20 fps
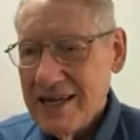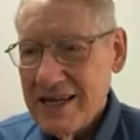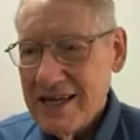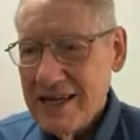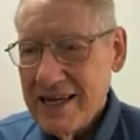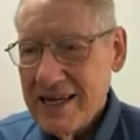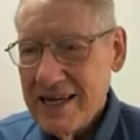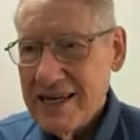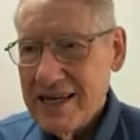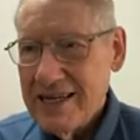
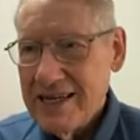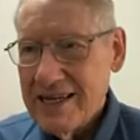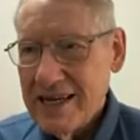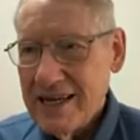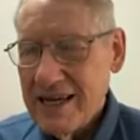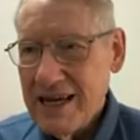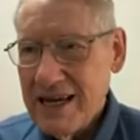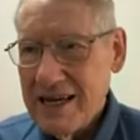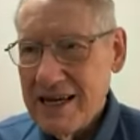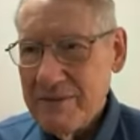And
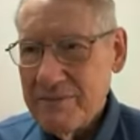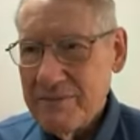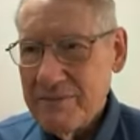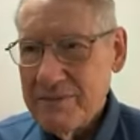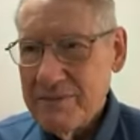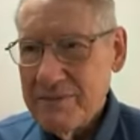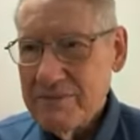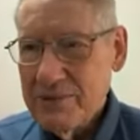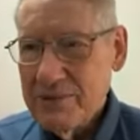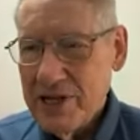I
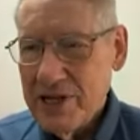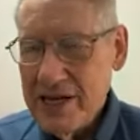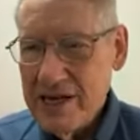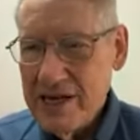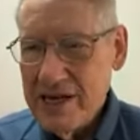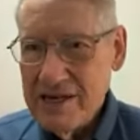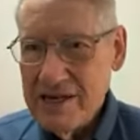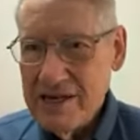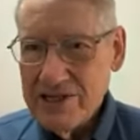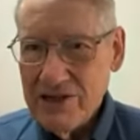played
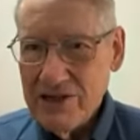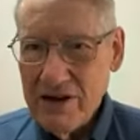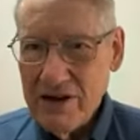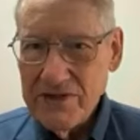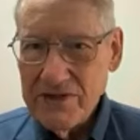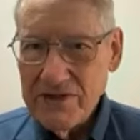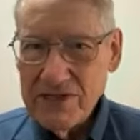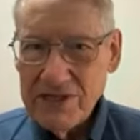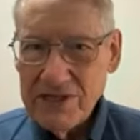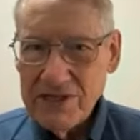it in his
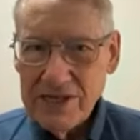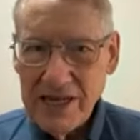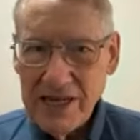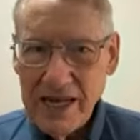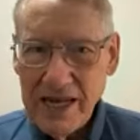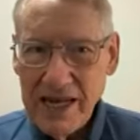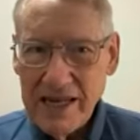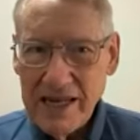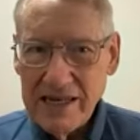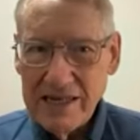office
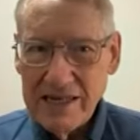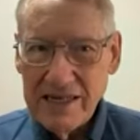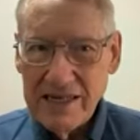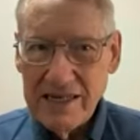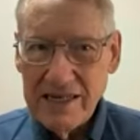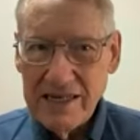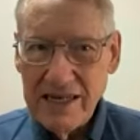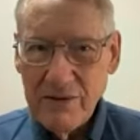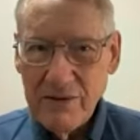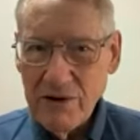and
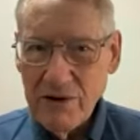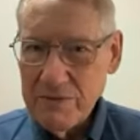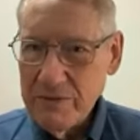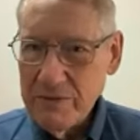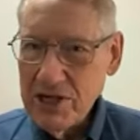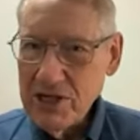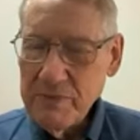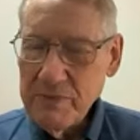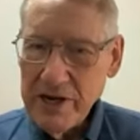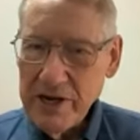it worked
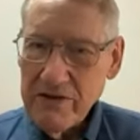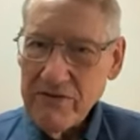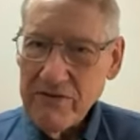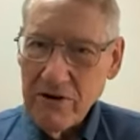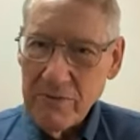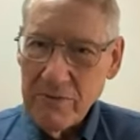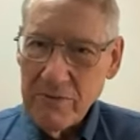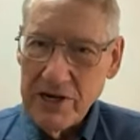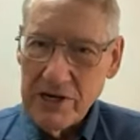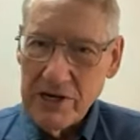much better for me.